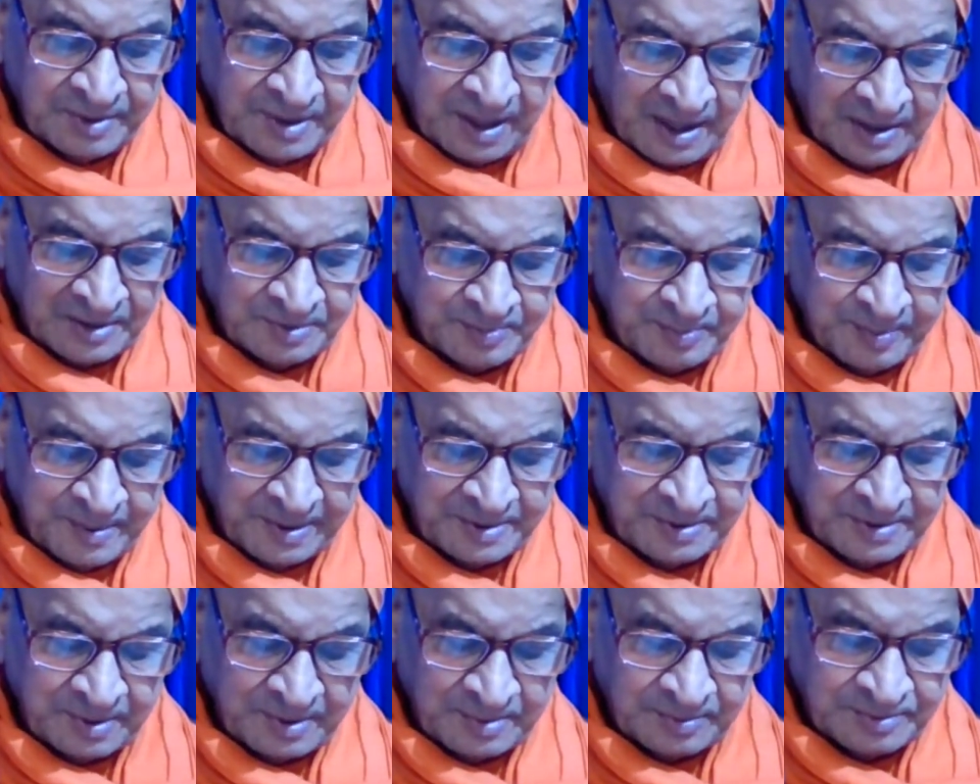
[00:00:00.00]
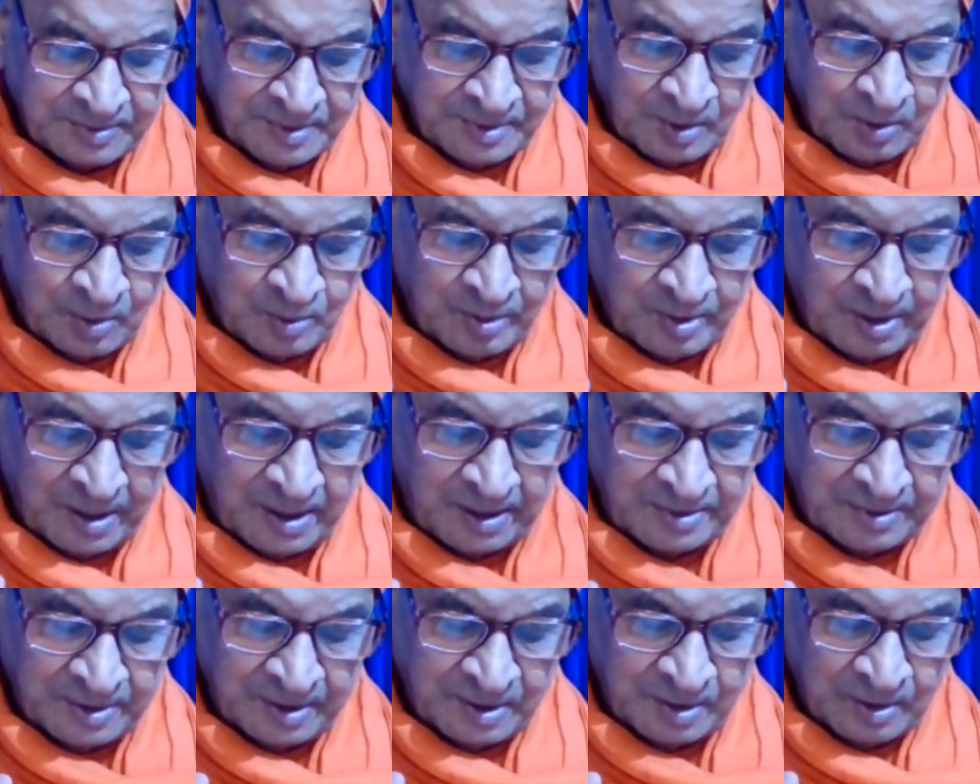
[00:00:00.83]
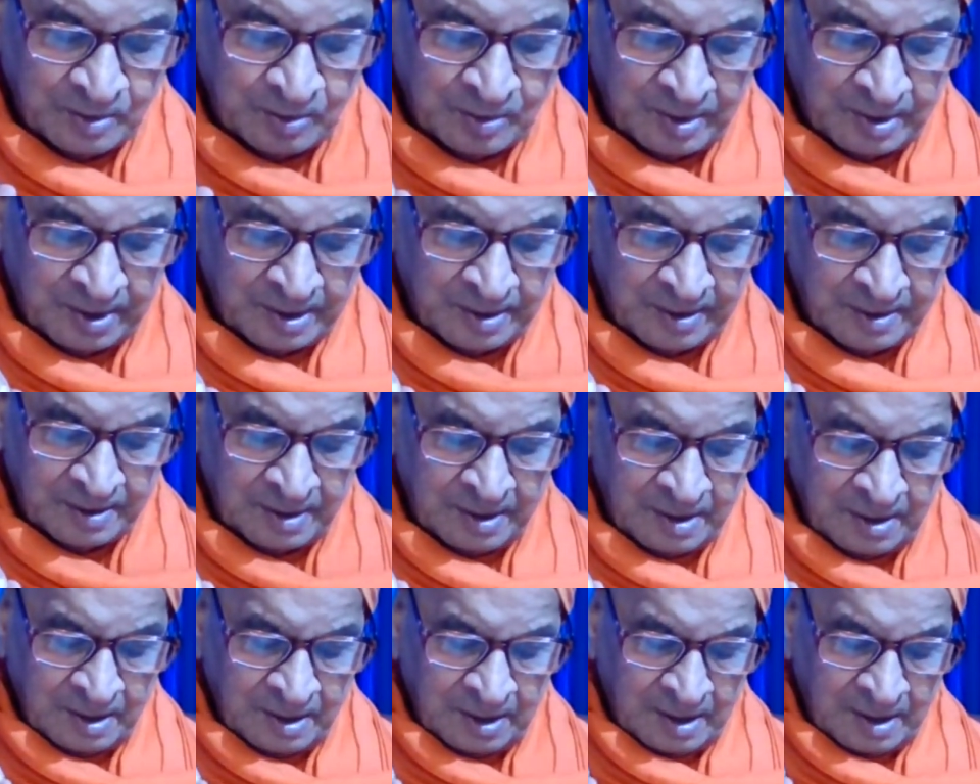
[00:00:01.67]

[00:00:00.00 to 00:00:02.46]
of the aspects of Saguna and Nirguna,